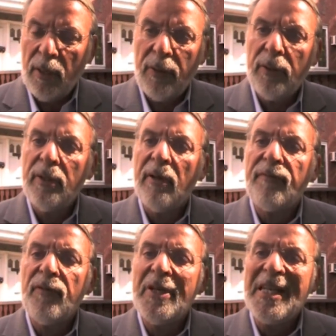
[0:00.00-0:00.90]
There are enough
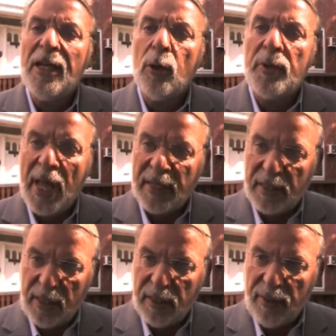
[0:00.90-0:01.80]

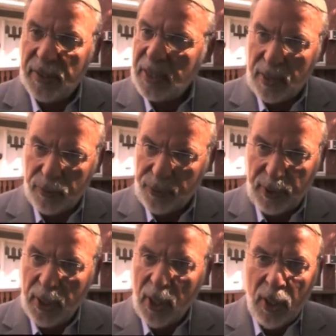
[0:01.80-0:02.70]
neo-Nazis in this country